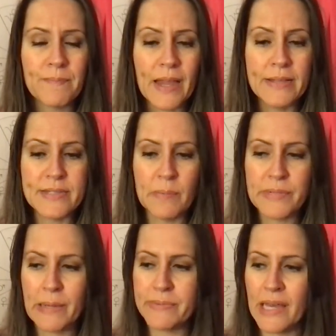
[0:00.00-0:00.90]
And
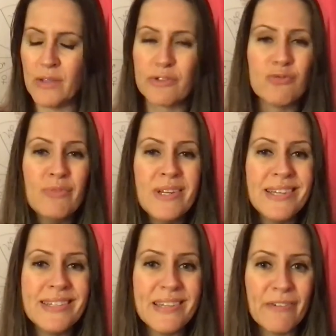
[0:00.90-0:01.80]
sometimes that looks really
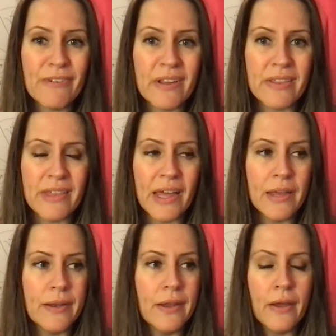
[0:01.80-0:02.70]
different
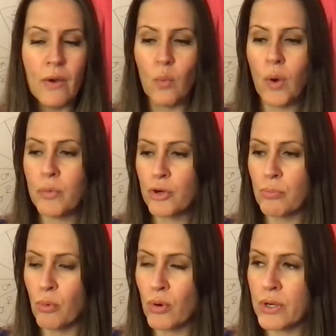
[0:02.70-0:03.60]
than what we were
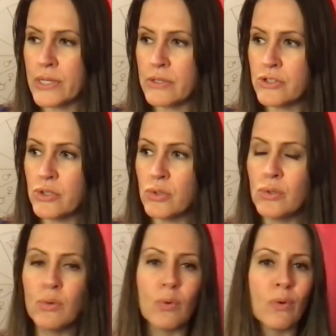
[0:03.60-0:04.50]
born
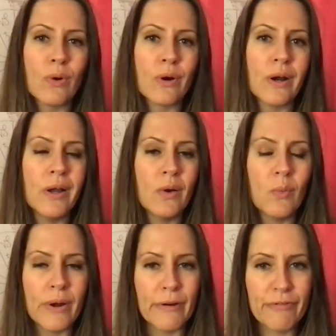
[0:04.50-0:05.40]
into or
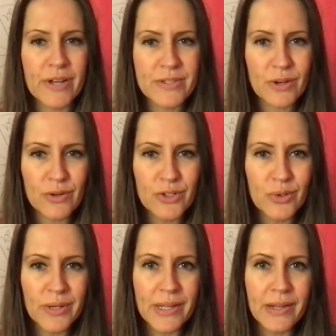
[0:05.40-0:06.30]
what our friends are
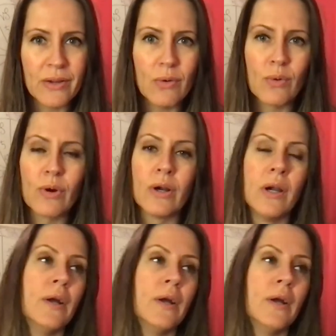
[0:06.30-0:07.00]
doing, or